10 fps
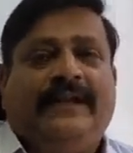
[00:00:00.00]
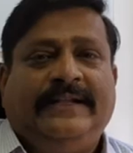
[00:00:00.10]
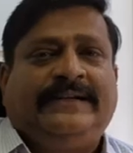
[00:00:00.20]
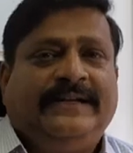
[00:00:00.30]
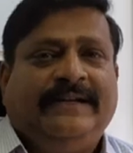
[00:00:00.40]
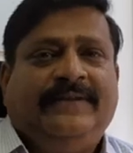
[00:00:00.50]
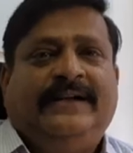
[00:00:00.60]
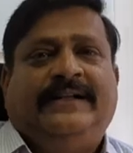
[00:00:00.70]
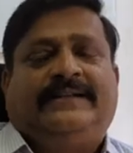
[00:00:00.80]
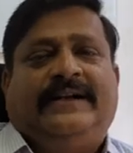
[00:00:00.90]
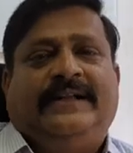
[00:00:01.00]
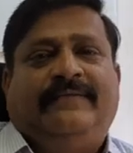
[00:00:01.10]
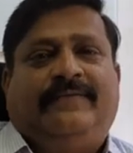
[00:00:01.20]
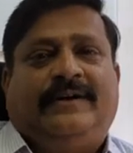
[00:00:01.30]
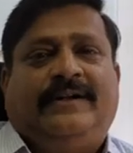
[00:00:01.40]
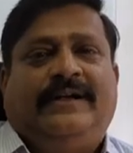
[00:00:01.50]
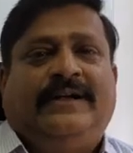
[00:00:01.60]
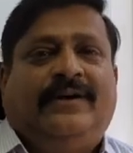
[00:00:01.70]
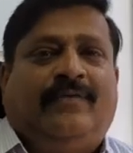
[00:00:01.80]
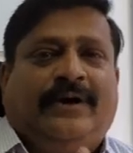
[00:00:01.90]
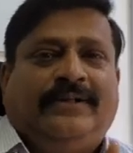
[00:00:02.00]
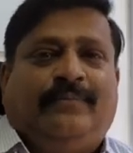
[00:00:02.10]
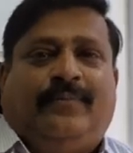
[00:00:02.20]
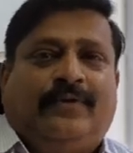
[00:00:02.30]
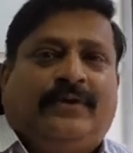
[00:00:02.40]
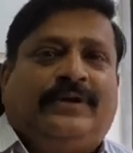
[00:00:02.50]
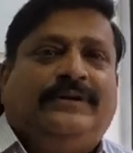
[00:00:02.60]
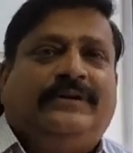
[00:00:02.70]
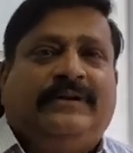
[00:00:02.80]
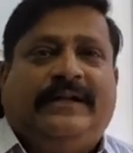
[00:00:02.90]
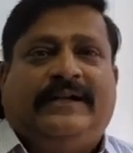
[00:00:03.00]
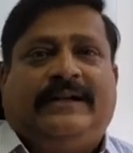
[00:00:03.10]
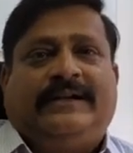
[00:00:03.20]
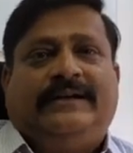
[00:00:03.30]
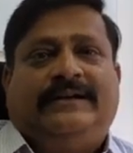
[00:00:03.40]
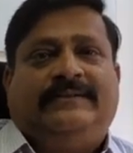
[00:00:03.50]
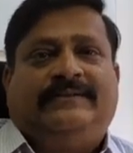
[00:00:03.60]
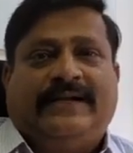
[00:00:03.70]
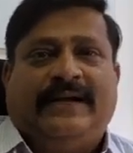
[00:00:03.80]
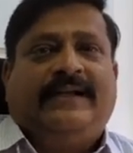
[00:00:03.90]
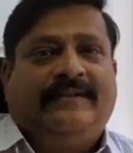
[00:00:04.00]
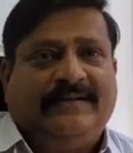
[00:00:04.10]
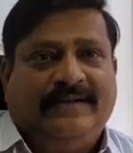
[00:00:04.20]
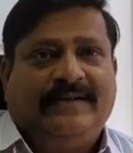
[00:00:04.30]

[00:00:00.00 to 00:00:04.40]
Recently we did a study for one of the port near Chennai,